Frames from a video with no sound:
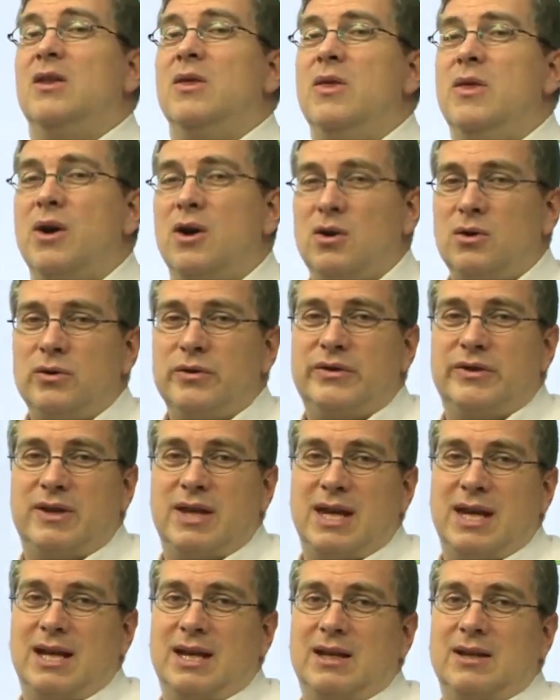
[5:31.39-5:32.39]
those
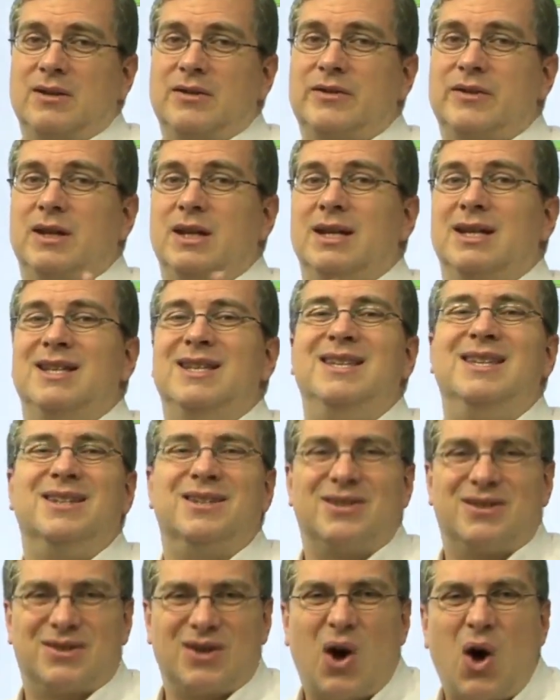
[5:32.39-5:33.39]
things
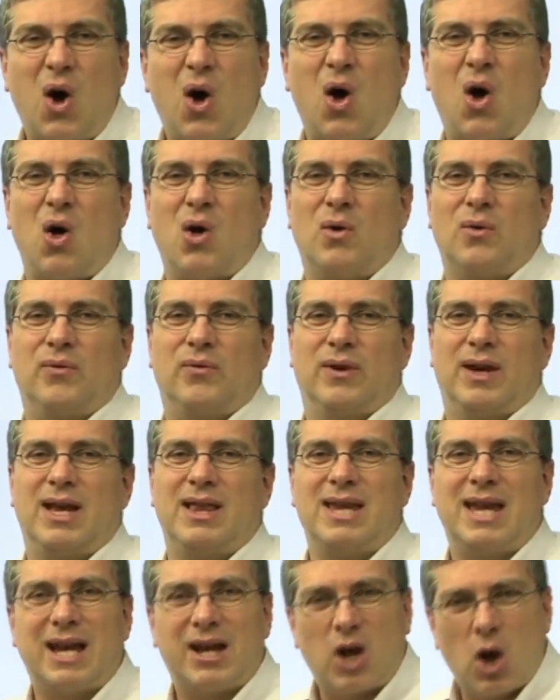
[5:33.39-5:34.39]
dissolve
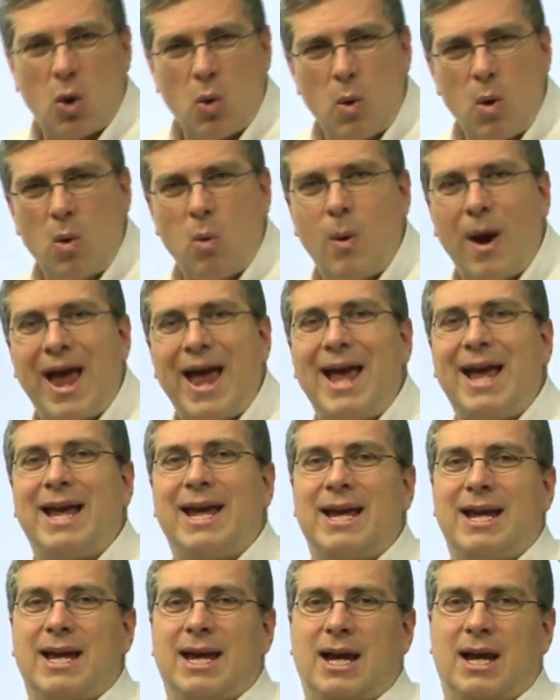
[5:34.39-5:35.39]
and they go
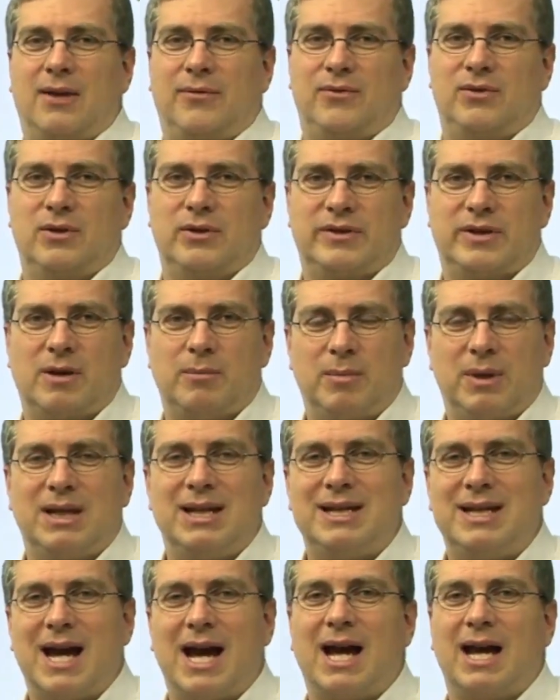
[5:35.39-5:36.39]
away after
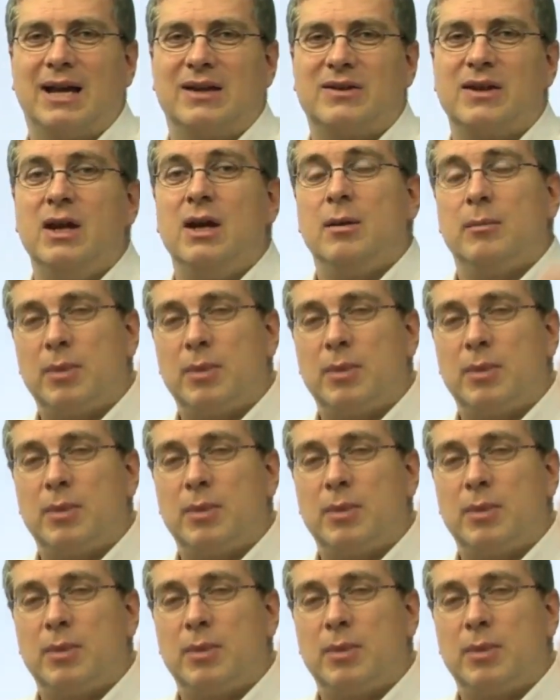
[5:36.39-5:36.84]
somebody dies.